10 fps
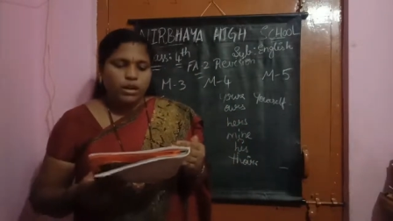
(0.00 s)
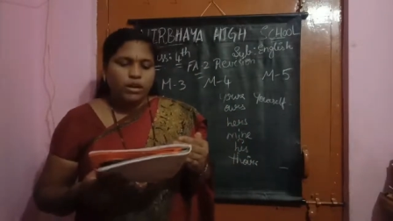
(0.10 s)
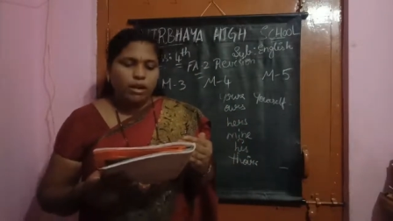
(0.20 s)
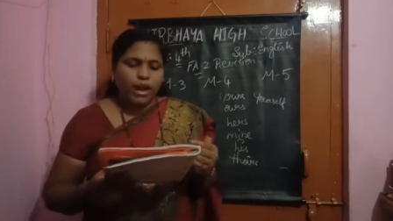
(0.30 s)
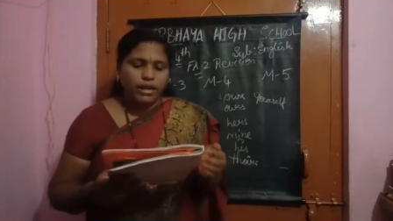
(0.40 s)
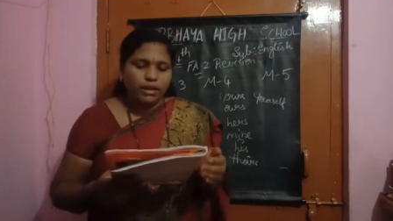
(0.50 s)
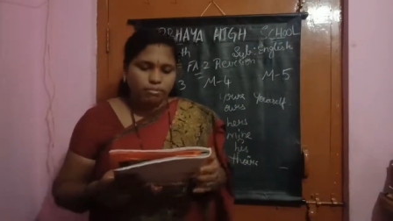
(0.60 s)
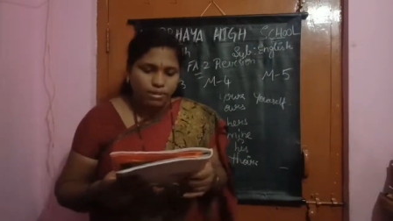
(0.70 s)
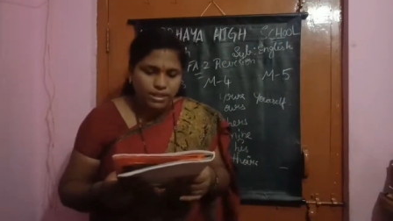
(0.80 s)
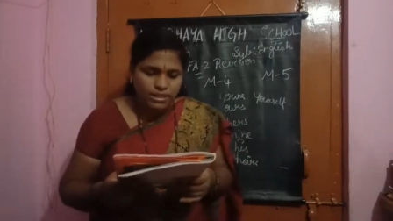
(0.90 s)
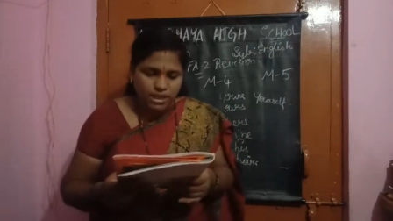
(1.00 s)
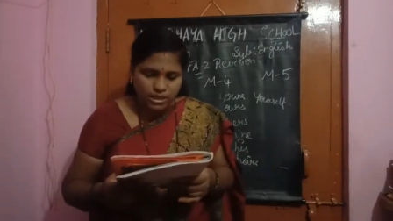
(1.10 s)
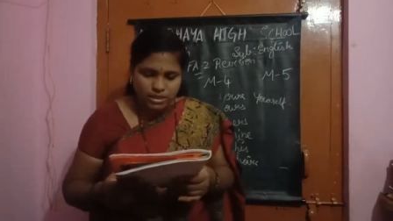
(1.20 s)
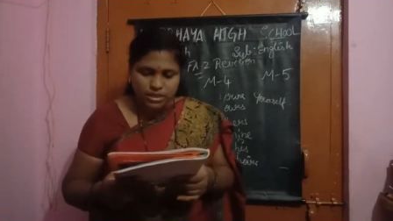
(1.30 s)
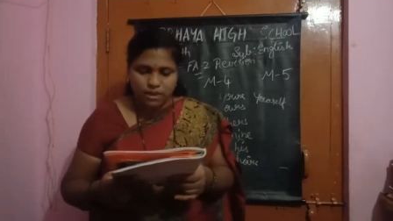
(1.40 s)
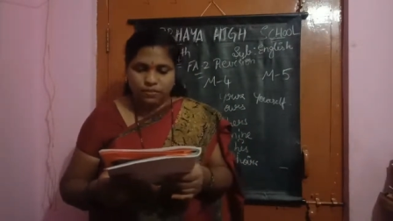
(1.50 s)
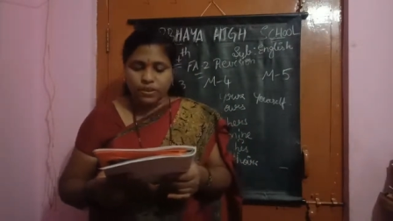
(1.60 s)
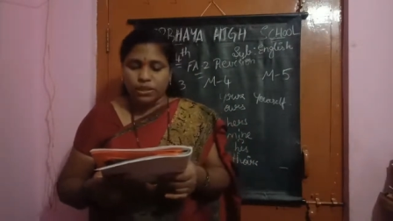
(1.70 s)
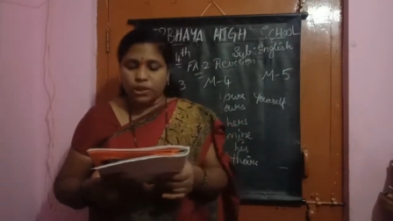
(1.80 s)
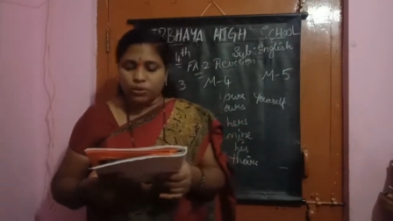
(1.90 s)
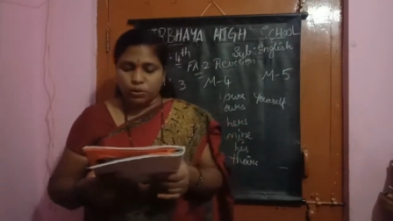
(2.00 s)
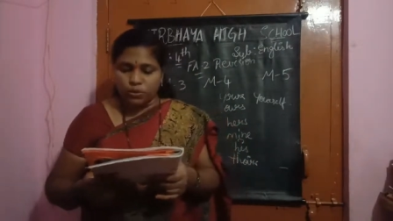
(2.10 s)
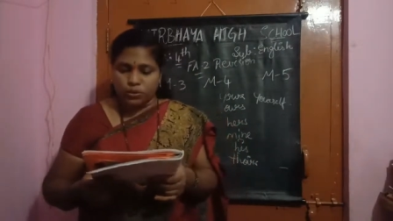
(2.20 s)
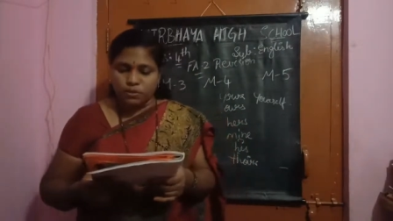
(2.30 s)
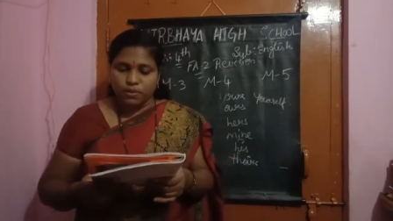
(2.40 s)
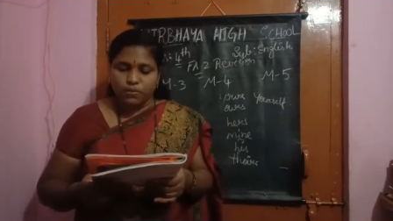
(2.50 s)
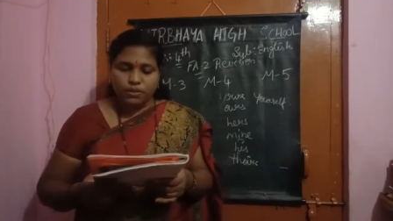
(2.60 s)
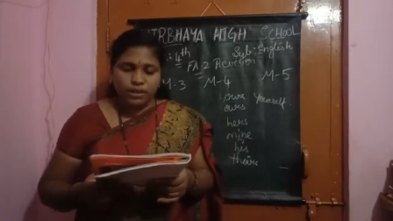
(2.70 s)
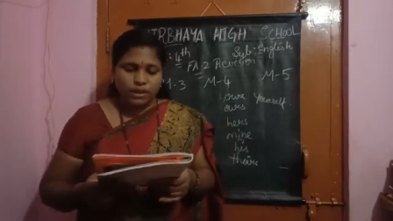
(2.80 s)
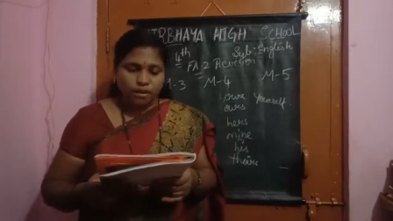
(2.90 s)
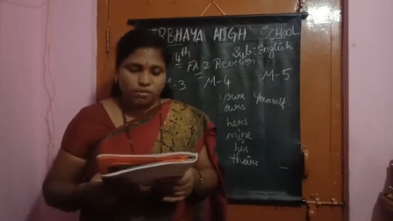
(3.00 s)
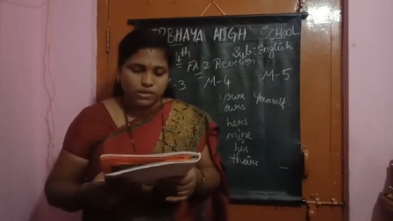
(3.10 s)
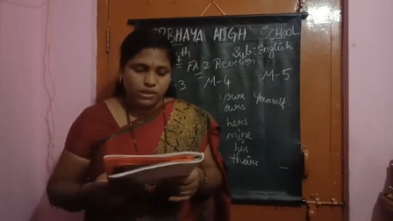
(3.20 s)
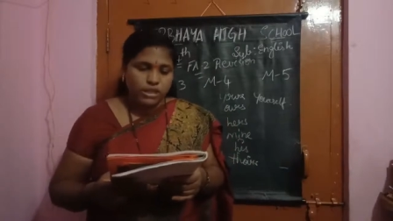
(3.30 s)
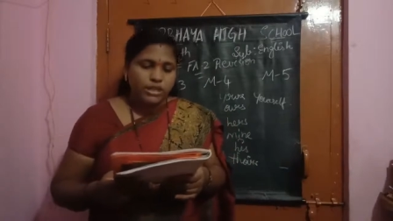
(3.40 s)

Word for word: Rani dressed herself in new clothes before the concert.